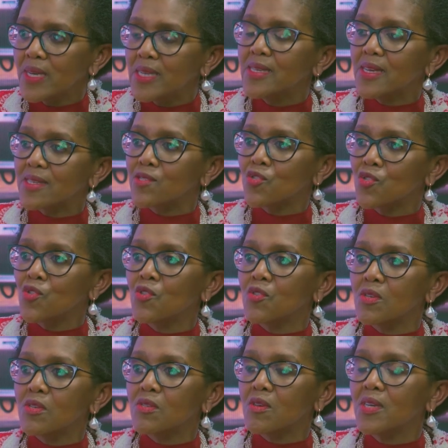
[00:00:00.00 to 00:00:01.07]
leaders
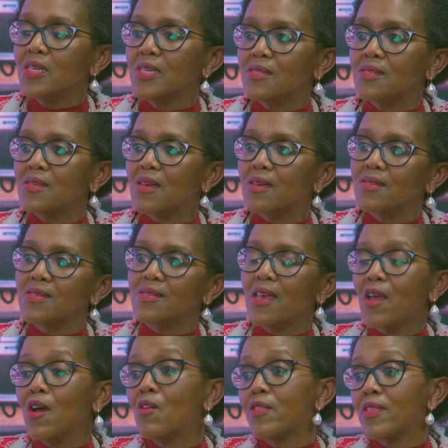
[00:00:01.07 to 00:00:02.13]
don't necessarily
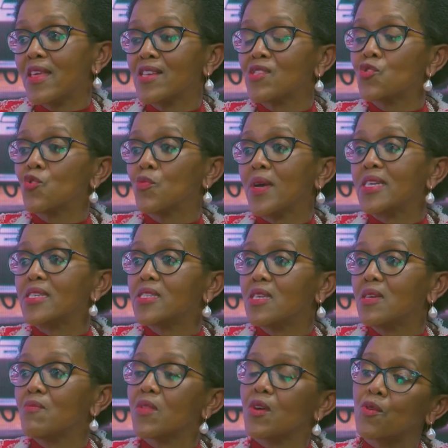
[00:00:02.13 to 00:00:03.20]
say, "Oh, thanks to my
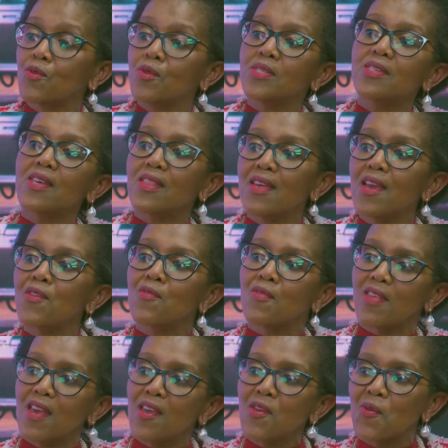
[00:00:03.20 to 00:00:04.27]
team." They always say, "Thank you,
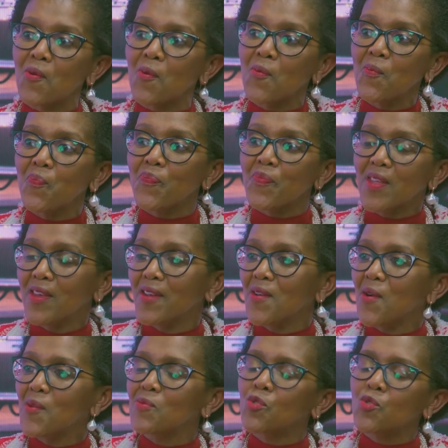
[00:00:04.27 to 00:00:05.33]
thank you."
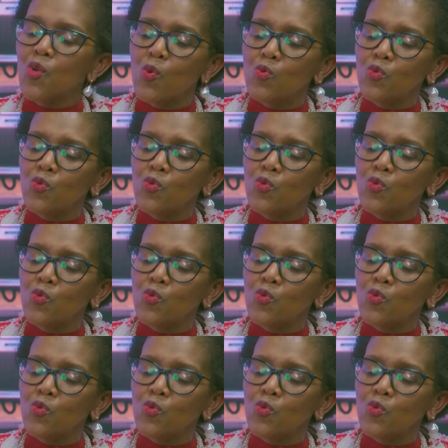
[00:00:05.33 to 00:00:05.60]
So